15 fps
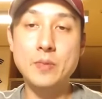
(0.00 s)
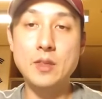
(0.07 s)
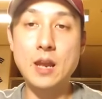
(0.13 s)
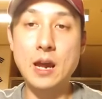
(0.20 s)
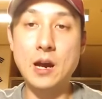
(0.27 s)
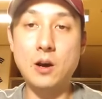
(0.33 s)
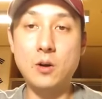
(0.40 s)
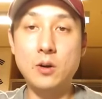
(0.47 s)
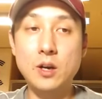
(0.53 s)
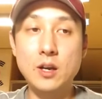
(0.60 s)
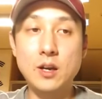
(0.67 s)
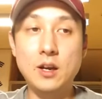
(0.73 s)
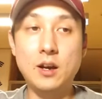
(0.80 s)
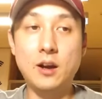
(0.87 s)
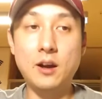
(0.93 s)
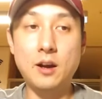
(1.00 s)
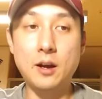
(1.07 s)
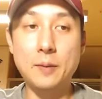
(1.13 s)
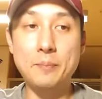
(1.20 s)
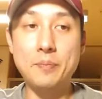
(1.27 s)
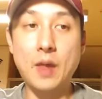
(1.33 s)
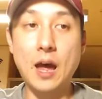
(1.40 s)
Now,
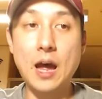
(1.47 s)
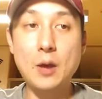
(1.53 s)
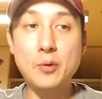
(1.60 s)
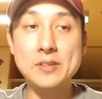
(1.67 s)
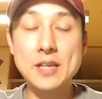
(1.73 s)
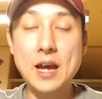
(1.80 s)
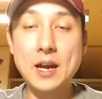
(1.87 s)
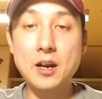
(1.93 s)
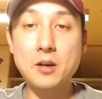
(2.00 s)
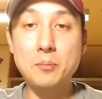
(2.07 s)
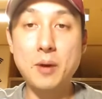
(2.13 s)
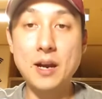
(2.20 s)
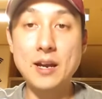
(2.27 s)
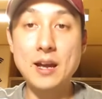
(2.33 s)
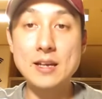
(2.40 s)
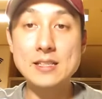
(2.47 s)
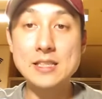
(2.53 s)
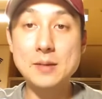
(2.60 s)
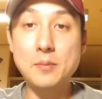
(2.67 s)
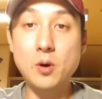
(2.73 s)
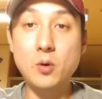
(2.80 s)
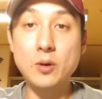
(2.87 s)
I was hired by
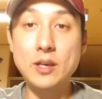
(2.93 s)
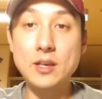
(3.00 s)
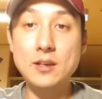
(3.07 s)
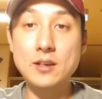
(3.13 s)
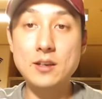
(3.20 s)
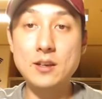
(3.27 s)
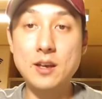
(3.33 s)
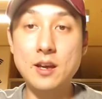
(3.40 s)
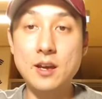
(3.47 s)
SMOE,